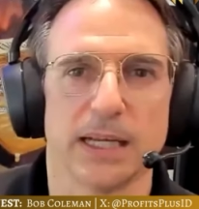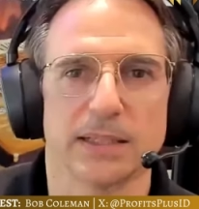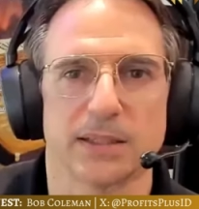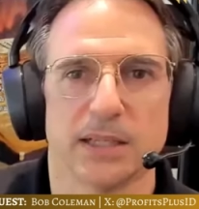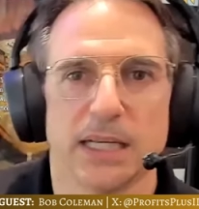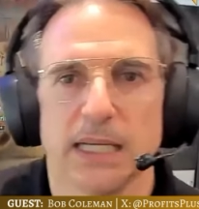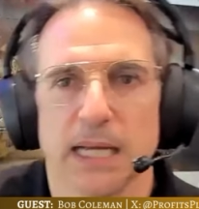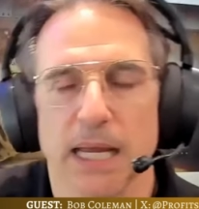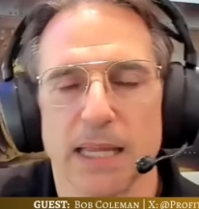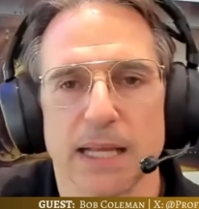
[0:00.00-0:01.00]
And
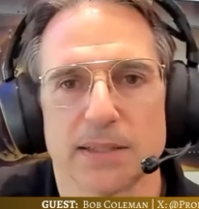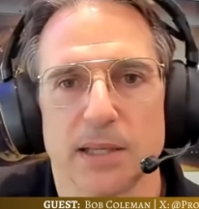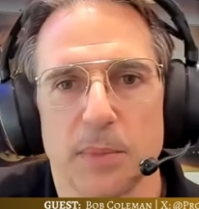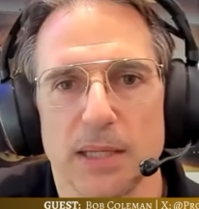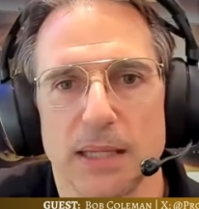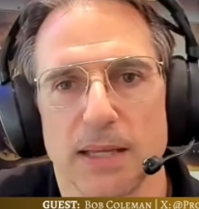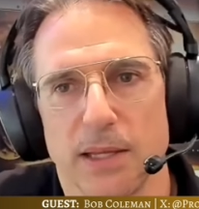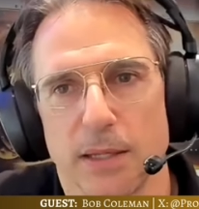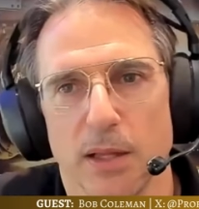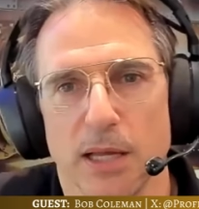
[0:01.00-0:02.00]
that's something that I
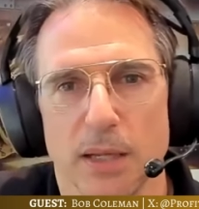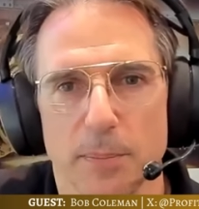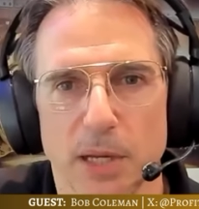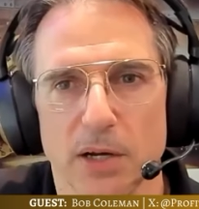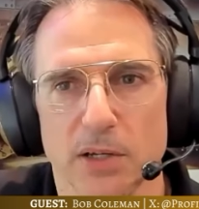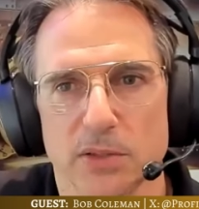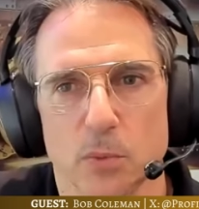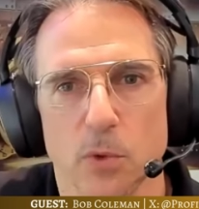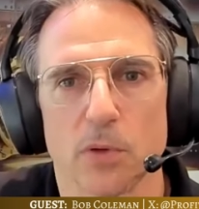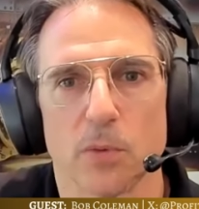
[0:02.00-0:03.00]
think a lot of bears
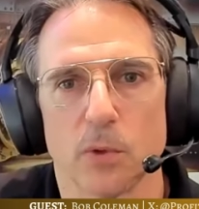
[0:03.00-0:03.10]
weren't